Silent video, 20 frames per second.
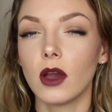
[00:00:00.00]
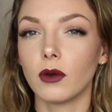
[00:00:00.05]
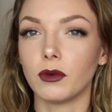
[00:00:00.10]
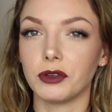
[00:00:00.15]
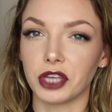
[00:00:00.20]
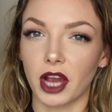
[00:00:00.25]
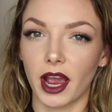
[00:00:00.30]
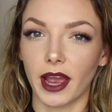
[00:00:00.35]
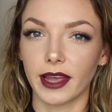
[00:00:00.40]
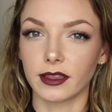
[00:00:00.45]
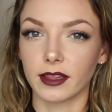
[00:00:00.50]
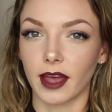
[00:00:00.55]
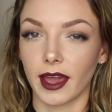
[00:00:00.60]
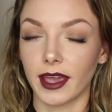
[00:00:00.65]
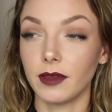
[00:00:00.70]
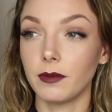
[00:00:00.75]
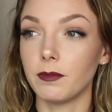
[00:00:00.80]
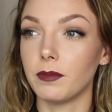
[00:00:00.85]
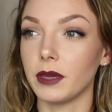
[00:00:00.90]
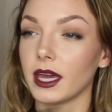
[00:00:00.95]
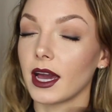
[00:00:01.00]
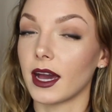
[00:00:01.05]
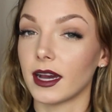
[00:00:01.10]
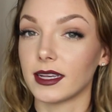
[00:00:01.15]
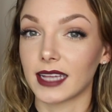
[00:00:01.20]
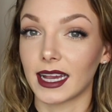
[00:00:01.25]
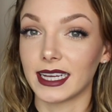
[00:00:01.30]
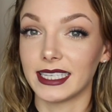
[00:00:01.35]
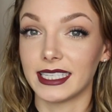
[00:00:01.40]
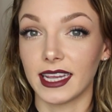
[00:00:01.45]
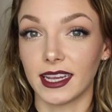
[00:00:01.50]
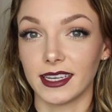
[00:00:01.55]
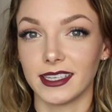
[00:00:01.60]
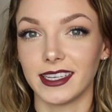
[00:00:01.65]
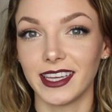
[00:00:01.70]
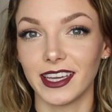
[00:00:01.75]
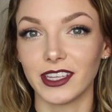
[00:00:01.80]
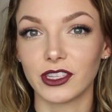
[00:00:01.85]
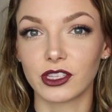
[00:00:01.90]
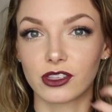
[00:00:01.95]
which I like because I tend
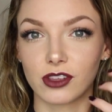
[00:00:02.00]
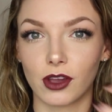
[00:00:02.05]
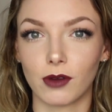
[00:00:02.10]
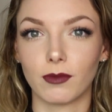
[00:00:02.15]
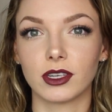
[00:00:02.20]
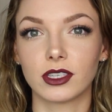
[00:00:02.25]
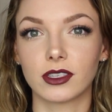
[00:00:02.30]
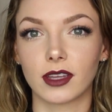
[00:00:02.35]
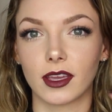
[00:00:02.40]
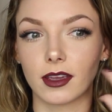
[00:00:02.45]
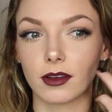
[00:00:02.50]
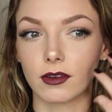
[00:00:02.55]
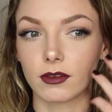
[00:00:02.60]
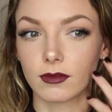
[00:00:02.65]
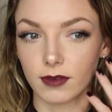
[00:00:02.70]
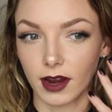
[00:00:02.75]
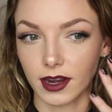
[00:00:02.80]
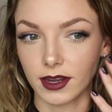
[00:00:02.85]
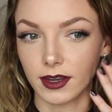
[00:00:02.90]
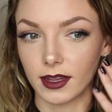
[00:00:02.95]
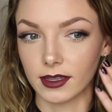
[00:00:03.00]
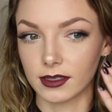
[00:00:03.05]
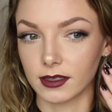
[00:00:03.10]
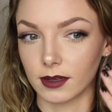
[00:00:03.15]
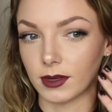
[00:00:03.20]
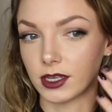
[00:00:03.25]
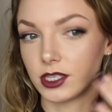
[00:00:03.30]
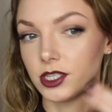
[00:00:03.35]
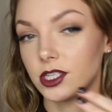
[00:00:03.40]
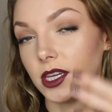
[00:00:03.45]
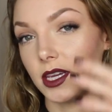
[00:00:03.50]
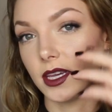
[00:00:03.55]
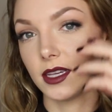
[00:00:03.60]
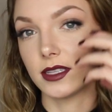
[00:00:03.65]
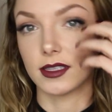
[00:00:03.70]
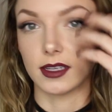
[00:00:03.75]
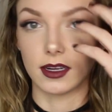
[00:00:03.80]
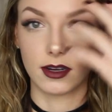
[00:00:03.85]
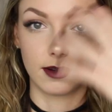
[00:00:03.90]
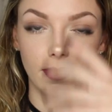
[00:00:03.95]
to get so much like redness on my
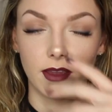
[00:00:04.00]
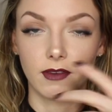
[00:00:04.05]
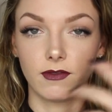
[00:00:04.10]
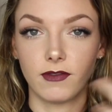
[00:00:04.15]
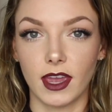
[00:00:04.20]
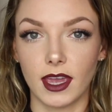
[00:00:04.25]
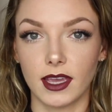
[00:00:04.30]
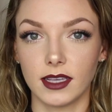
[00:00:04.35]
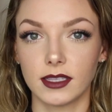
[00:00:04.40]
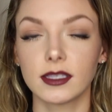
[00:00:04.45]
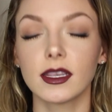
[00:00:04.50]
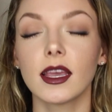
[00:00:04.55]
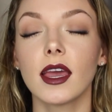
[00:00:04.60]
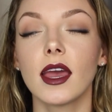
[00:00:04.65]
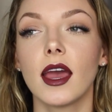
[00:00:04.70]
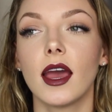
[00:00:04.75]
cheeks and on my face